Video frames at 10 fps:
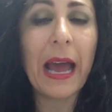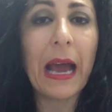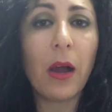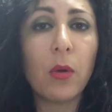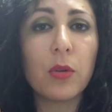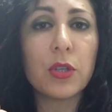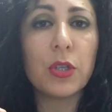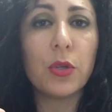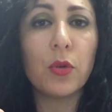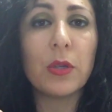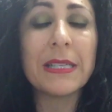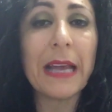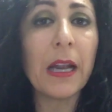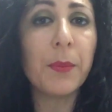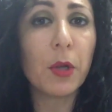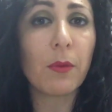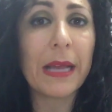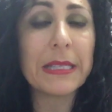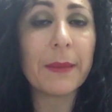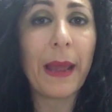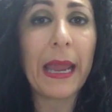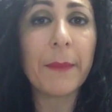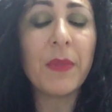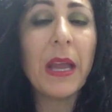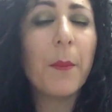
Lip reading: how to set up your resume.